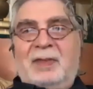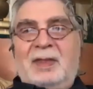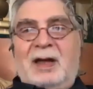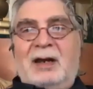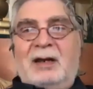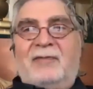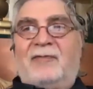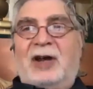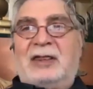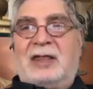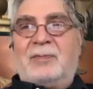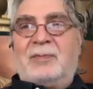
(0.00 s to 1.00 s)
How do you
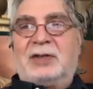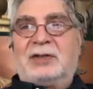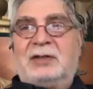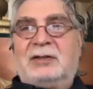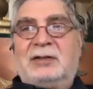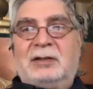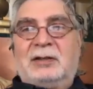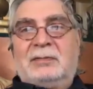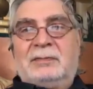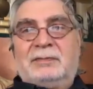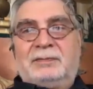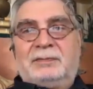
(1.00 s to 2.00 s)
fight that message?
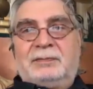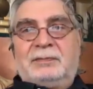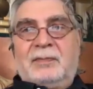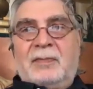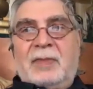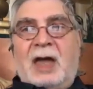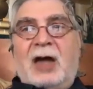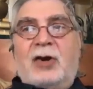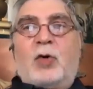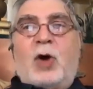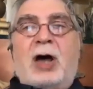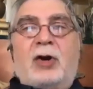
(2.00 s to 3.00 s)

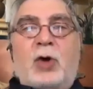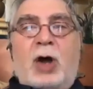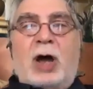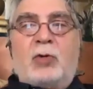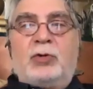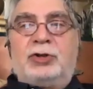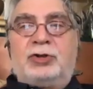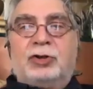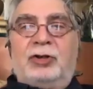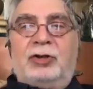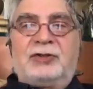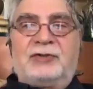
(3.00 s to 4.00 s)
How would
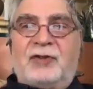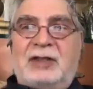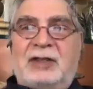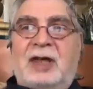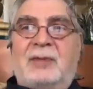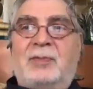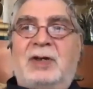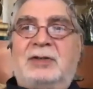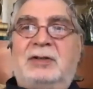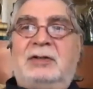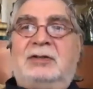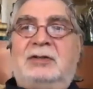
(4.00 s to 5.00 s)
journalists fight that
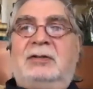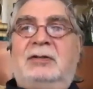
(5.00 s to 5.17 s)
message?